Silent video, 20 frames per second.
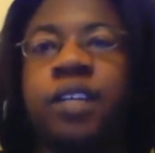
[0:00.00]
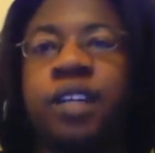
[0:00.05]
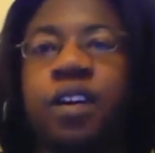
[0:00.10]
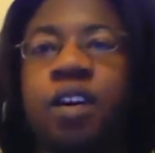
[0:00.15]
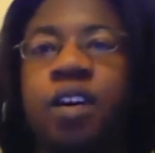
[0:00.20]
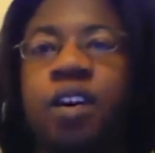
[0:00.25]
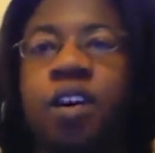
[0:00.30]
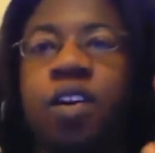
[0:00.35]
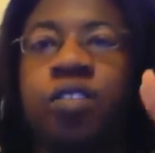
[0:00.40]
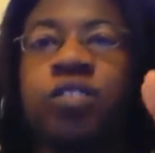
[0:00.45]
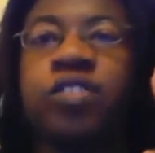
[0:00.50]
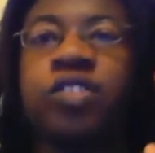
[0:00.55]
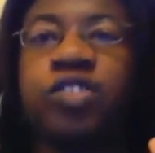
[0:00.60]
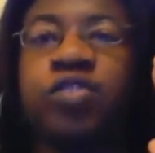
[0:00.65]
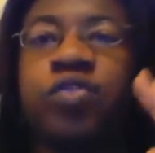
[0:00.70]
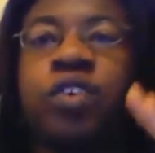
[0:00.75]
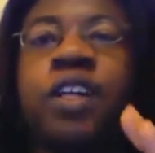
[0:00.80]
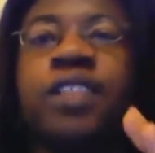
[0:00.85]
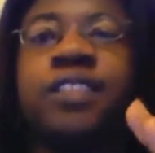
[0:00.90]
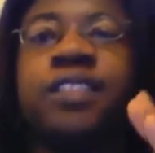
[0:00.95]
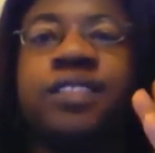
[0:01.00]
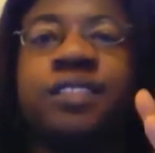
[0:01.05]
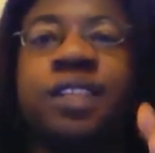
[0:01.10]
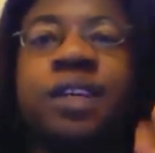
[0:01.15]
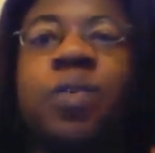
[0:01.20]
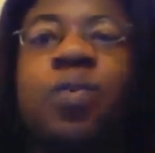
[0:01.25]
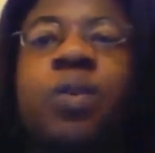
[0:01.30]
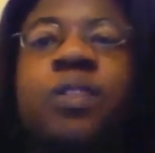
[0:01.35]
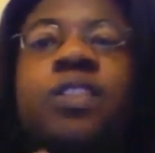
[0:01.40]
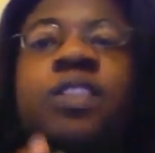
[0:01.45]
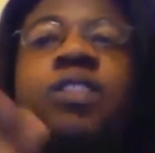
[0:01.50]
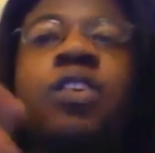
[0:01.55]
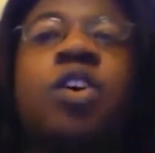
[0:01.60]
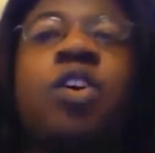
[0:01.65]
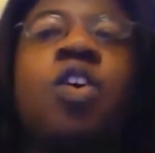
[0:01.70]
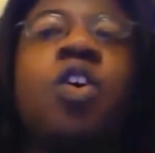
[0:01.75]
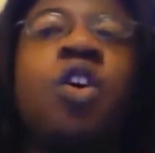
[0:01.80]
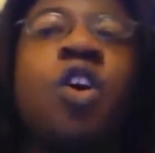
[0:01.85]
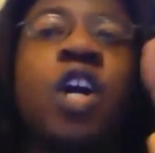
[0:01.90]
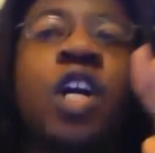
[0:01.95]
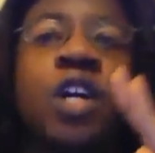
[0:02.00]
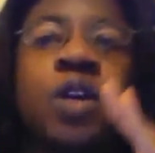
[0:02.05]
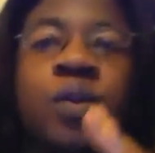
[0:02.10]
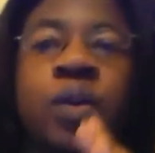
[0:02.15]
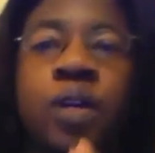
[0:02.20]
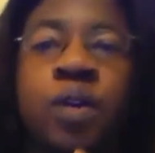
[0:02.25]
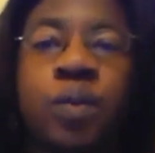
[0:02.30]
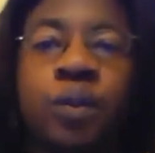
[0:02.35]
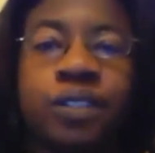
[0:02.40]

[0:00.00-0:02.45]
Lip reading: the alt-right that was arguing